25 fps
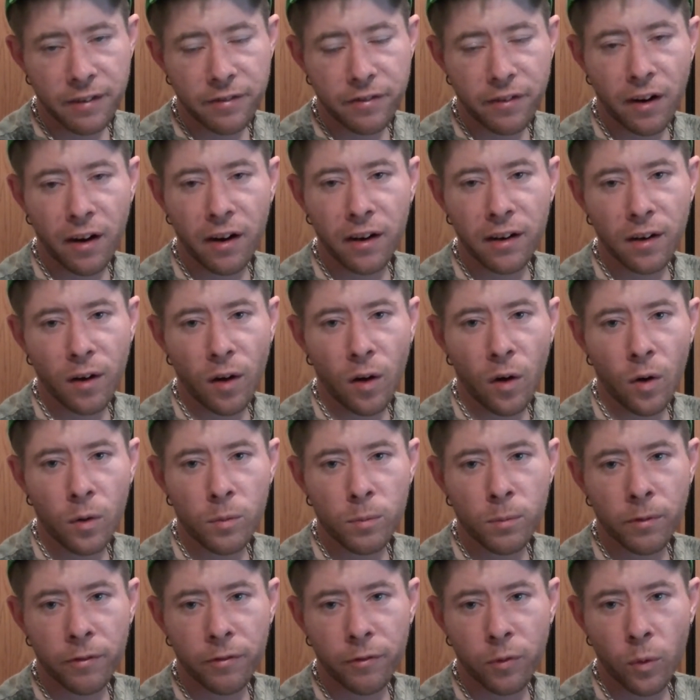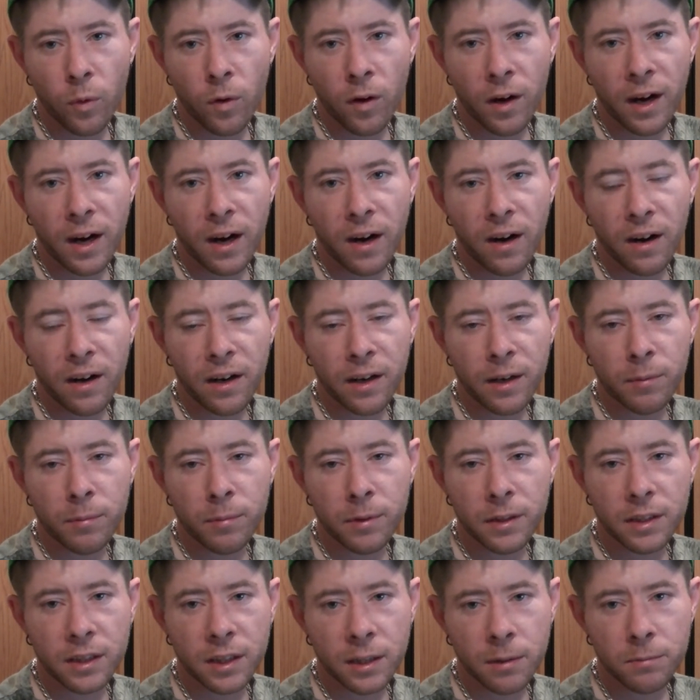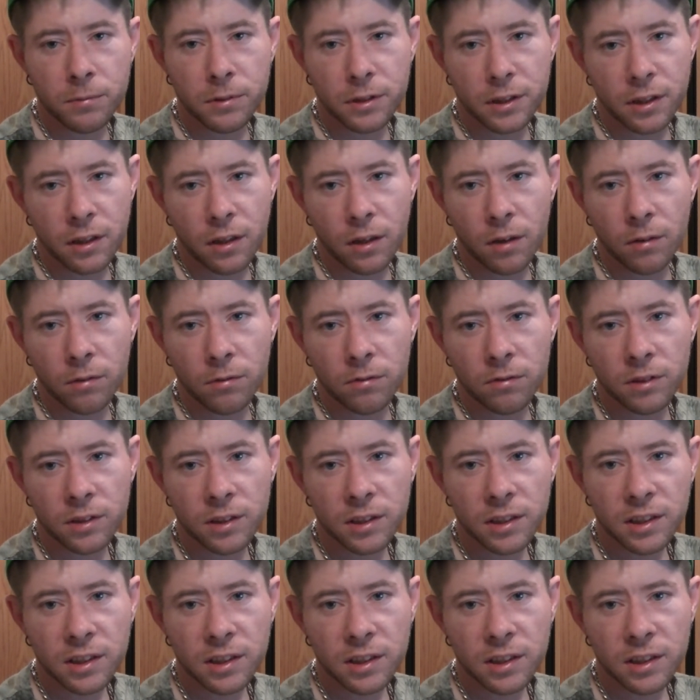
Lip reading: very long before an area becomes, you know,